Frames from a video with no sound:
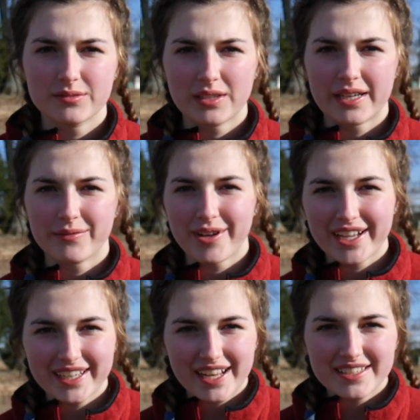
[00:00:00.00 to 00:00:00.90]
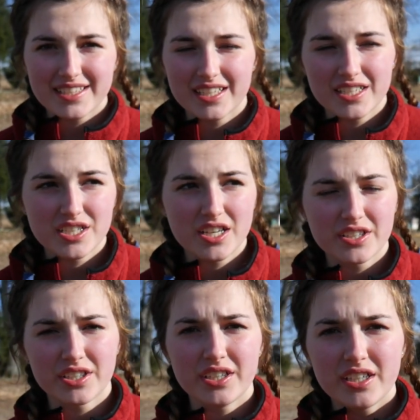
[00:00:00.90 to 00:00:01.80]
like recognizing each
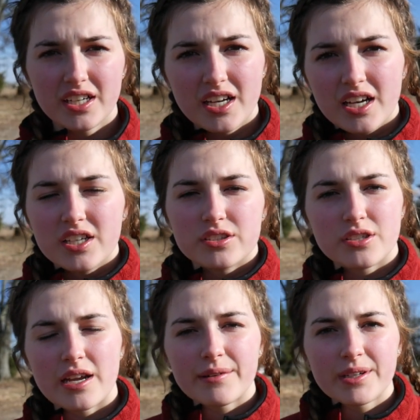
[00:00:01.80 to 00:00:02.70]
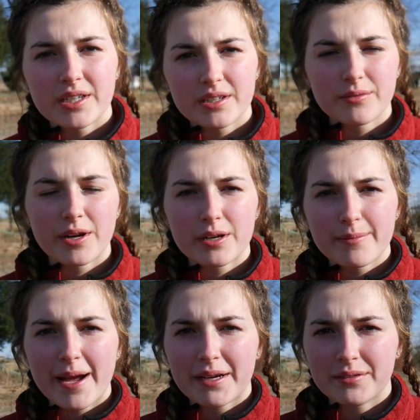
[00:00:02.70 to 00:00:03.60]
other. So now we're going to run her
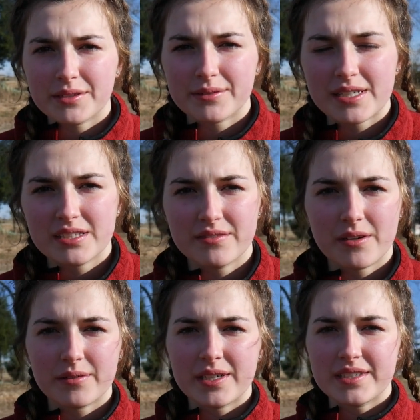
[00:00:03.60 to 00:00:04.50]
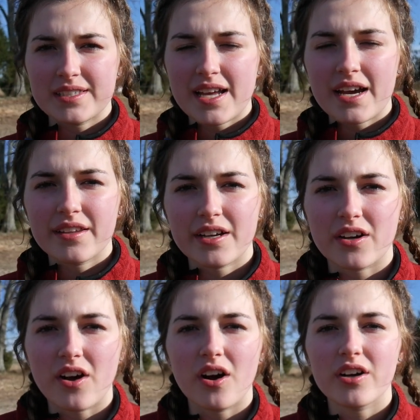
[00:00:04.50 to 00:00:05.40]
back with the rest of them because now they
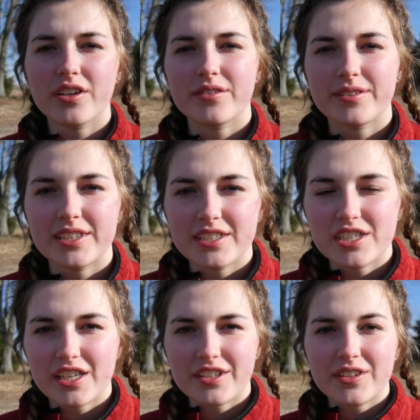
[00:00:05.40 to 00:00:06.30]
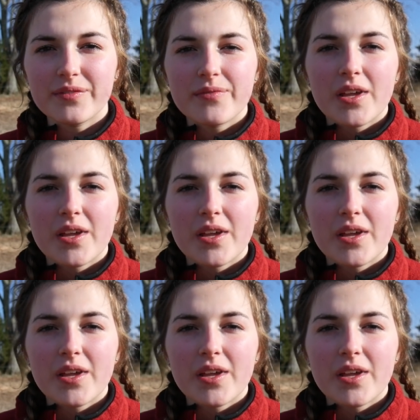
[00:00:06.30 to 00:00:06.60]
are all good with each other.